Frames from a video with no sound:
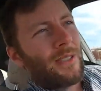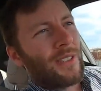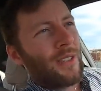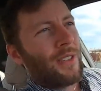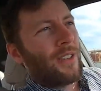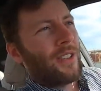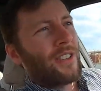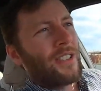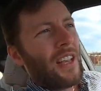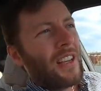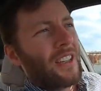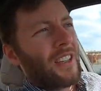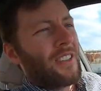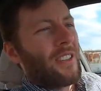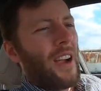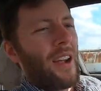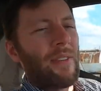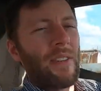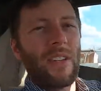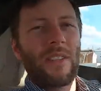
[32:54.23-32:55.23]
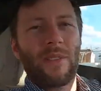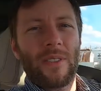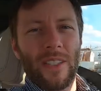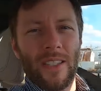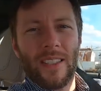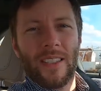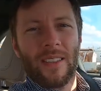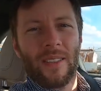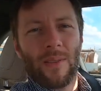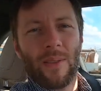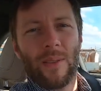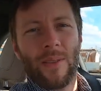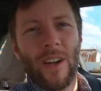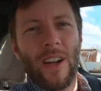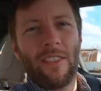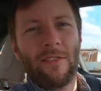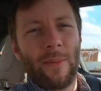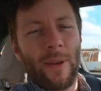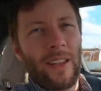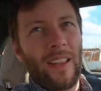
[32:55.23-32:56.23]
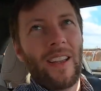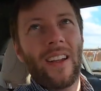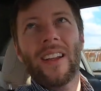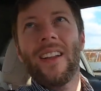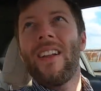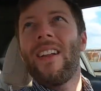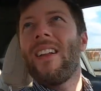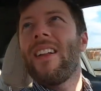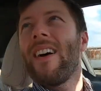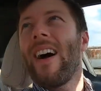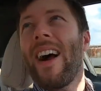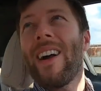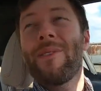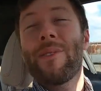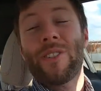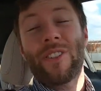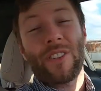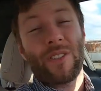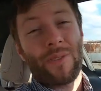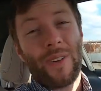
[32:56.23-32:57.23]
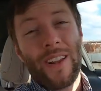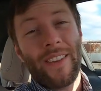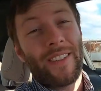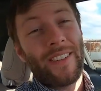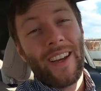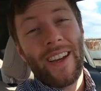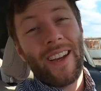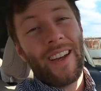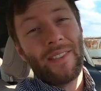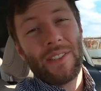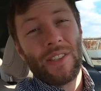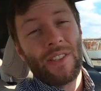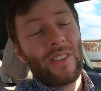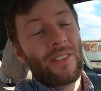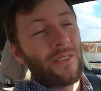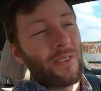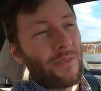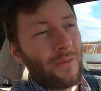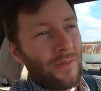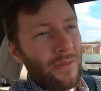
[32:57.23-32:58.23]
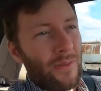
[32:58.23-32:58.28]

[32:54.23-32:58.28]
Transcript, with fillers: So your center of gravity is really getting thrown off by that. Mm. I would just rather not have a sunroof.